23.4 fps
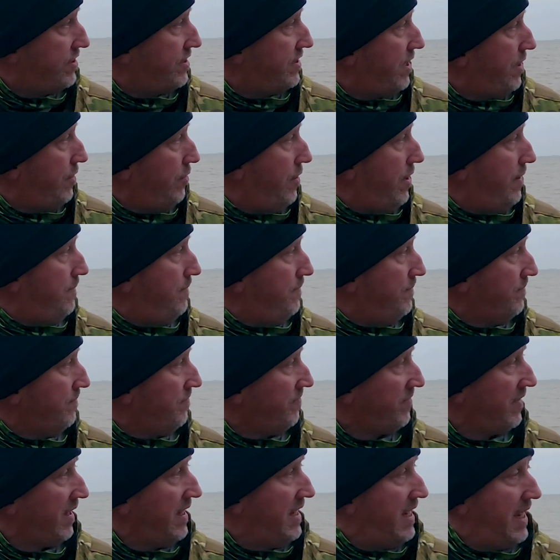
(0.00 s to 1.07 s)
So
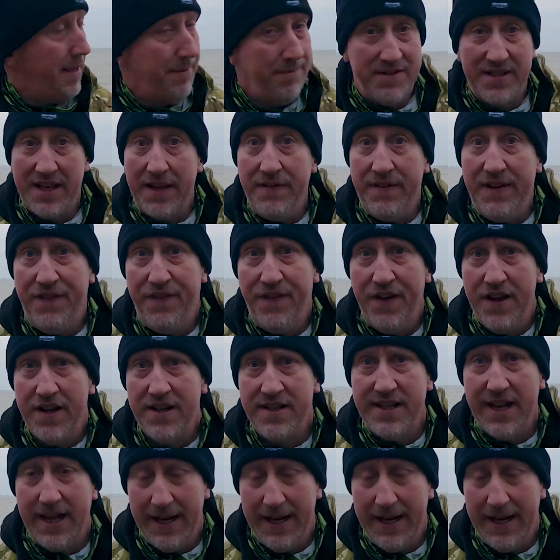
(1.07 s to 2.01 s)
yeah, safety first,